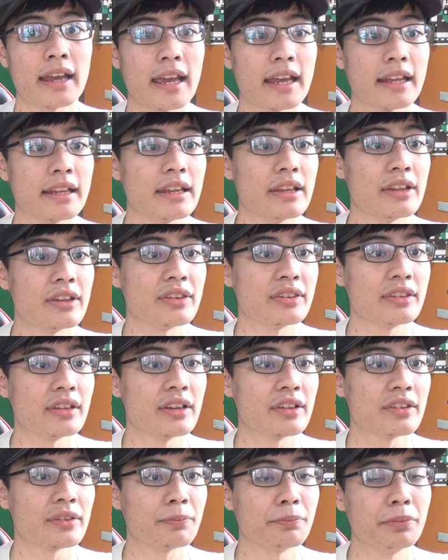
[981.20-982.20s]
and it's
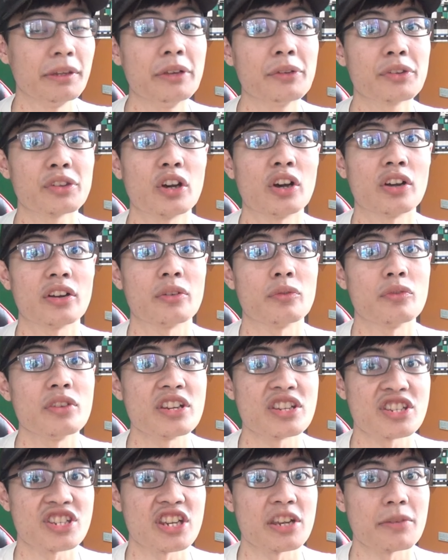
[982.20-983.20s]
just blues on a
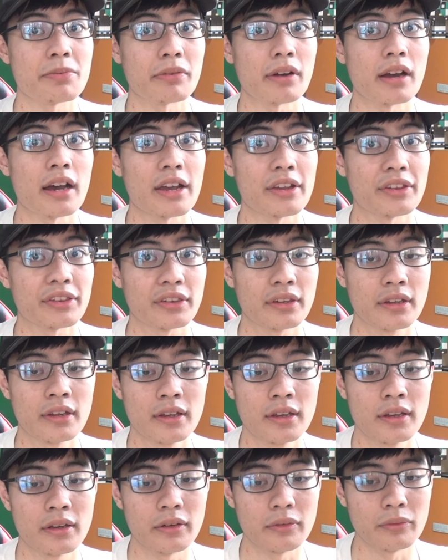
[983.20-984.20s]
really cheap price,
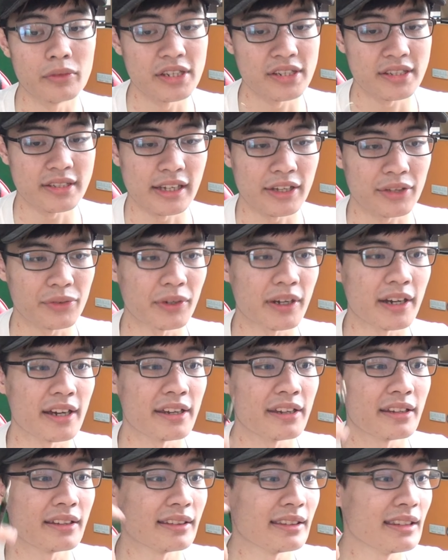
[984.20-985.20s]
which that's
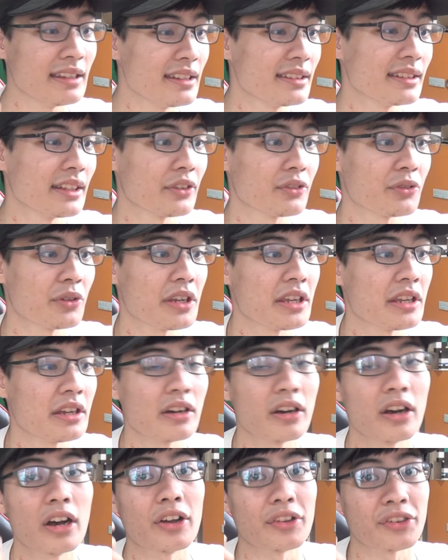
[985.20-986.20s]
why these things right
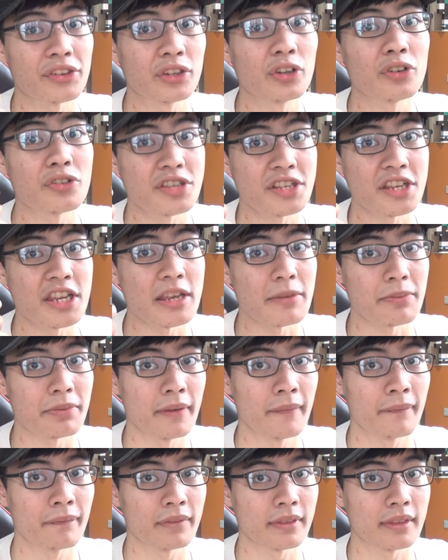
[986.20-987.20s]
here are so cheap
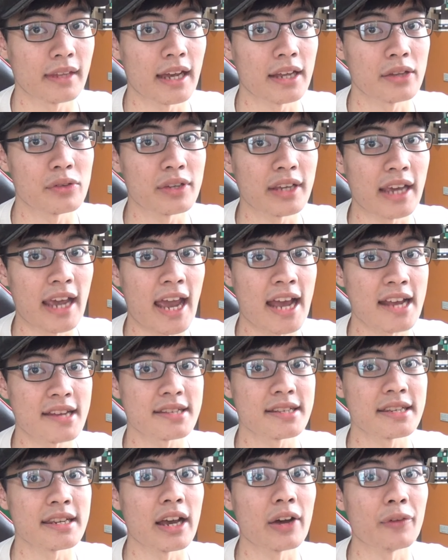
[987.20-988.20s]
that you can
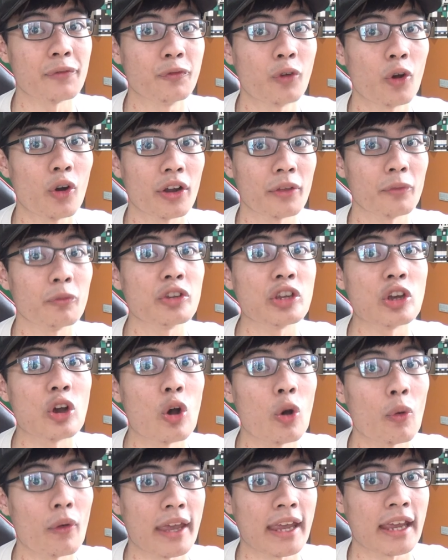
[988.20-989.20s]
actually afford it with your
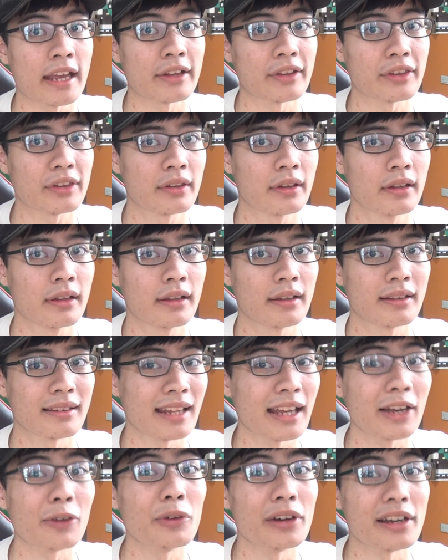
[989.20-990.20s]
own hands,
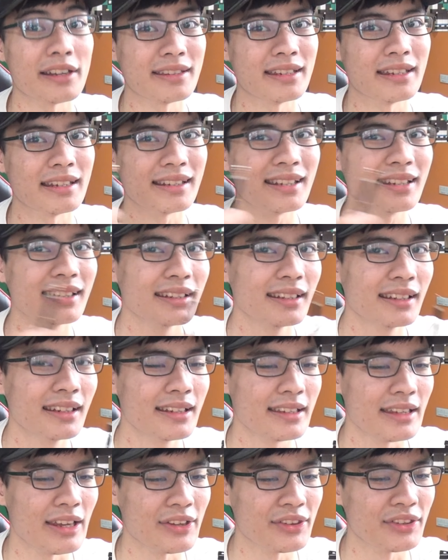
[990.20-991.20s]
like what I did
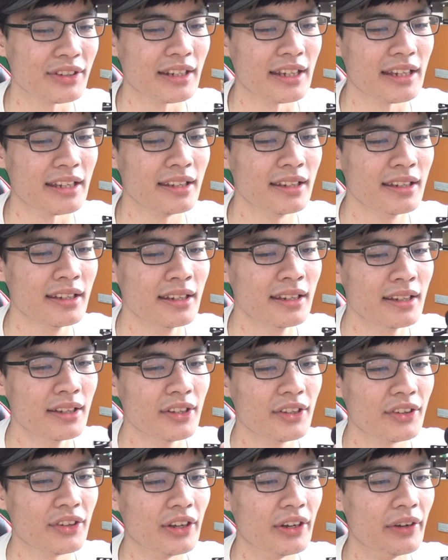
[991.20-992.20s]
yesterday.
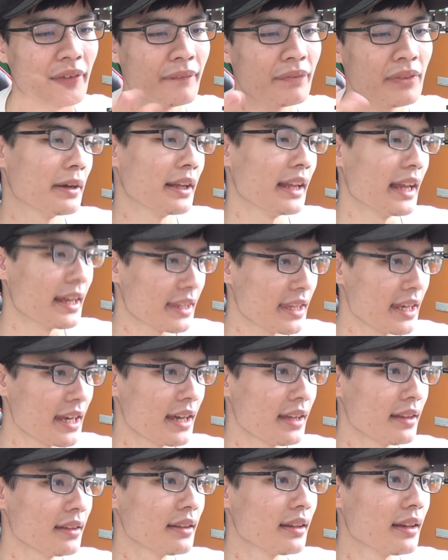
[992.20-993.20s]
So, but
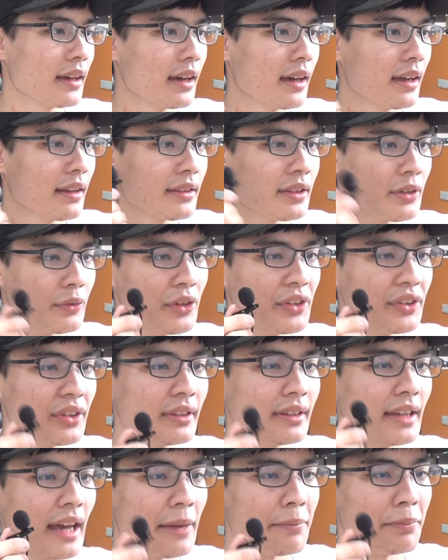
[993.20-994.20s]
again, the
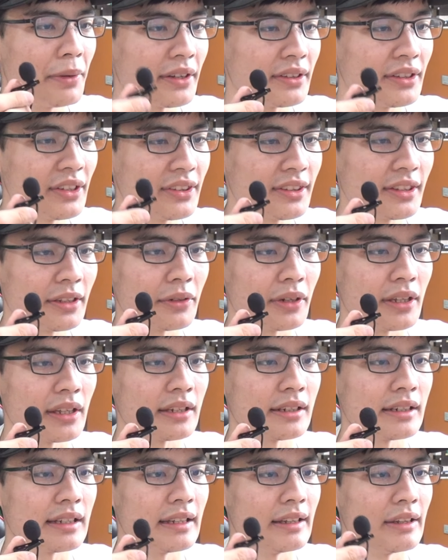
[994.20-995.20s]
reason that I bought this thing right
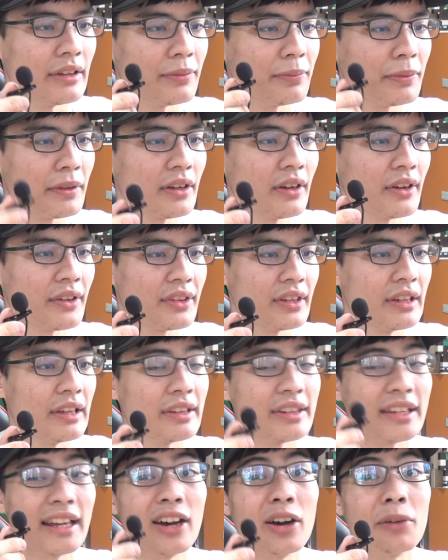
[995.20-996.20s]
here is because
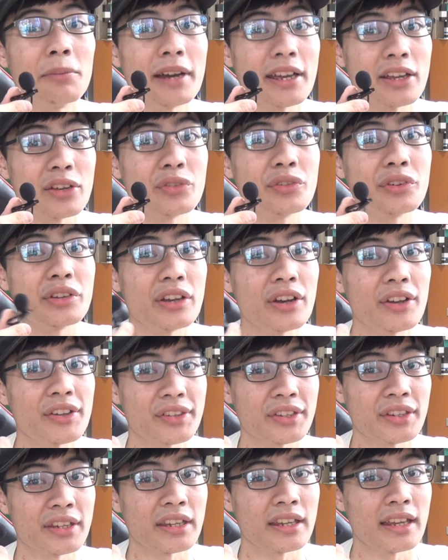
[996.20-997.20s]
it's out of my
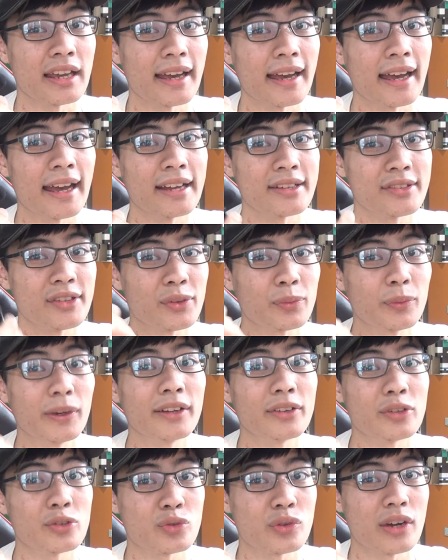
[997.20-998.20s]
curiosity. I just
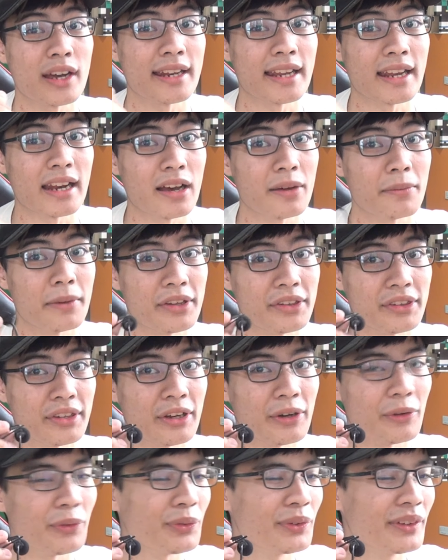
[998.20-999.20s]
wanted to try that out
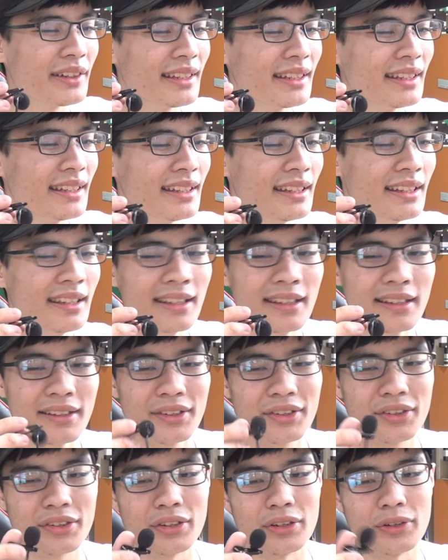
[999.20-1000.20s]
myself.
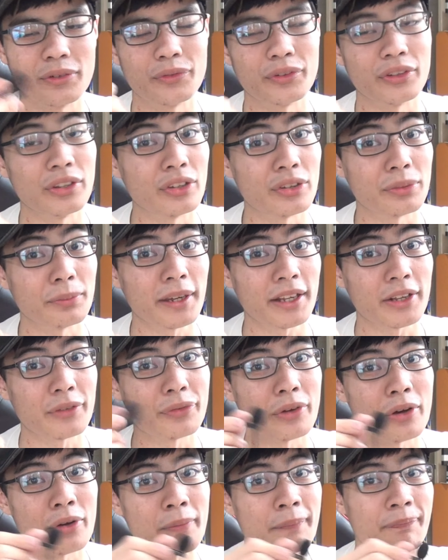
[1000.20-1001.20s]
So for this
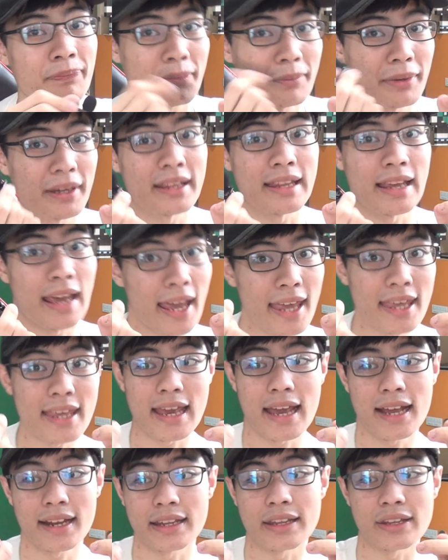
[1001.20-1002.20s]
microphone, but hey,
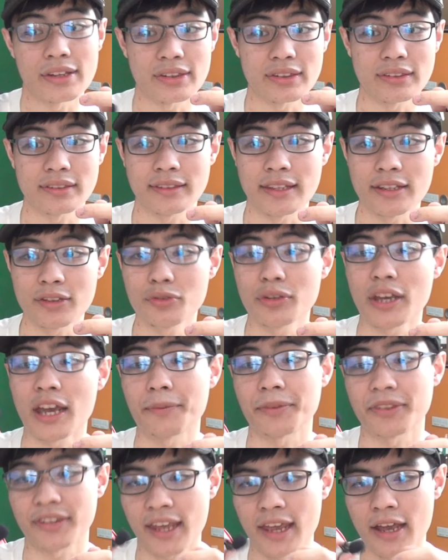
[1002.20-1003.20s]
at least they do
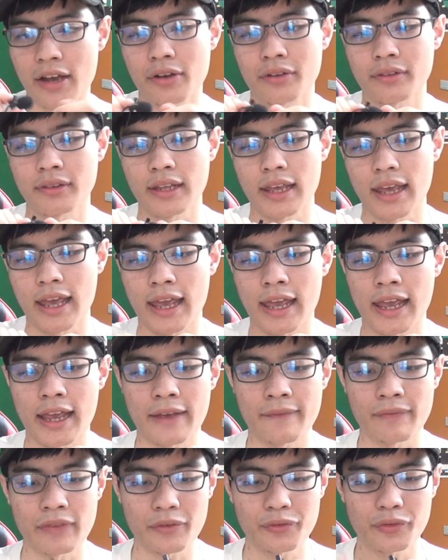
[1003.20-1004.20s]
have sound.
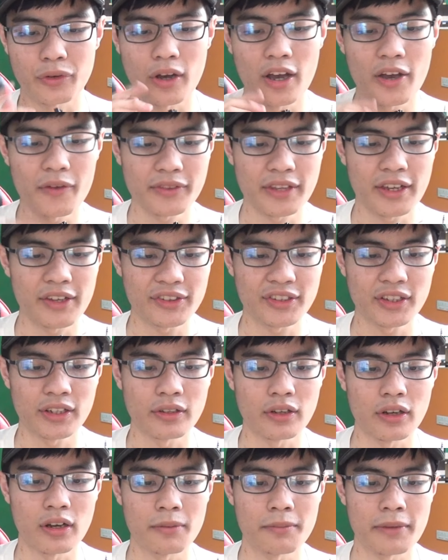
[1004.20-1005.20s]
And for I've
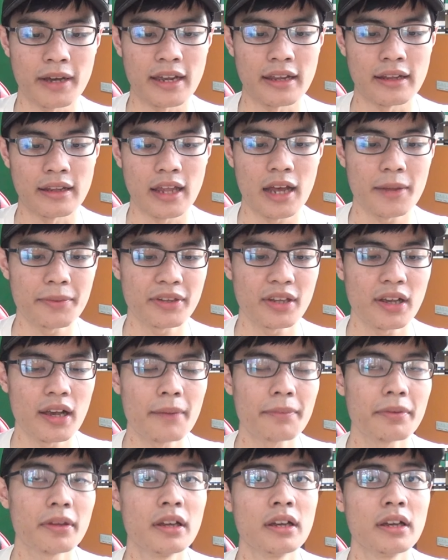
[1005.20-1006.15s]
tested on my laptop,